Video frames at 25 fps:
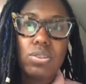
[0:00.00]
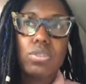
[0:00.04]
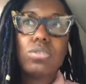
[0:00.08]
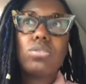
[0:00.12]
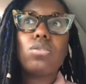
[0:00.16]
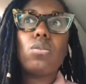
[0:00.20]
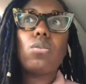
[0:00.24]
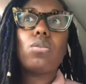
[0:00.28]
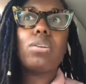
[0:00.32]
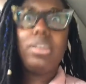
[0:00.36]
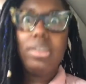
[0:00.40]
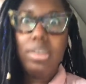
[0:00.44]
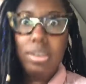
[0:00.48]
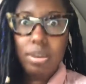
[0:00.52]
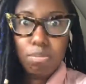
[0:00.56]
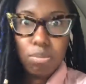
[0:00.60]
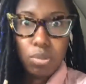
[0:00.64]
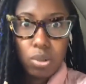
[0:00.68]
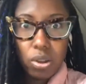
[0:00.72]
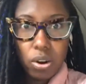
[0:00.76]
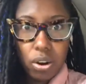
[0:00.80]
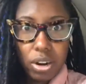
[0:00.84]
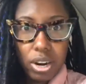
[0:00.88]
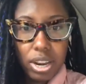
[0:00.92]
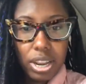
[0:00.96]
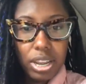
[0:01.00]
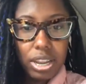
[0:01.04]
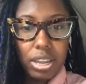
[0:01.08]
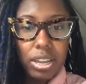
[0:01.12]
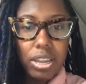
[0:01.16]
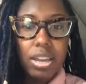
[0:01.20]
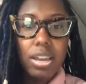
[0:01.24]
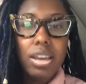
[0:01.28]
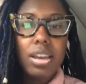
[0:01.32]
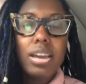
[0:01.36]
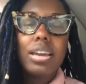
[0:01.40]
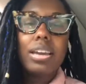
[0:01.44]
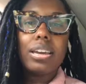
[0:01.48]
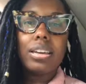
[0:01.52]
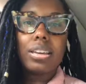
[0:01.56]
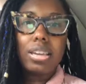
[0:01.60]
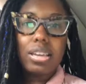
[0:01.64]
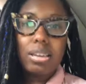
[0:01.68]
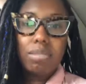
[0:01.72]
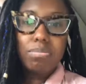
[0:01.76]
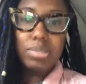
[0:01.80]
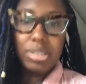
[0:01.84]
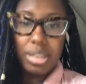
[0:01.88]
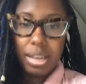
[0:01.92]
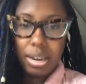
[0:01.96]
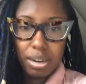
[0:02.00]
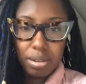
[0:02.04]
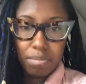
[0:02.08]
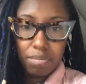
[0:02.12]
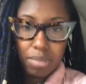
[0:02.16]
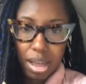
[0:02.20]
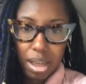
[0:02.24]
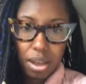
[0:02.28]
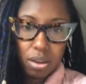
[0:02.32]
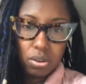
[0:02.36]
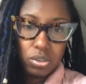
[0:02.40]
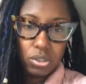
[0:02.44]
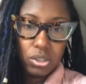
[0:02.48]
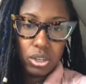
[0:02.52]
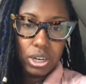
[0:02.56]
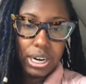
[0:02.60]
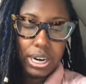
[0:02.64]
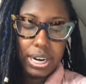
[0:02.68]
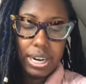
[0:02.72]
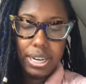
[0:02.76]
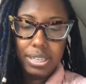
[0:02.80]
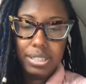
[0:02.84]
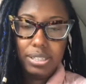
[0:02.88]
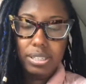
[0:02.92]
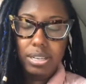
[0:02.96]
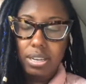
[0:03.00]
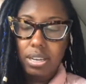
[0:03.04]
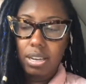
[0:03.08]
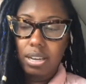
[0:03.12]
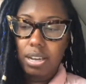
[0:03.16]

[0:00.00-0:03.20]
So keep learning, keep setting boundaries,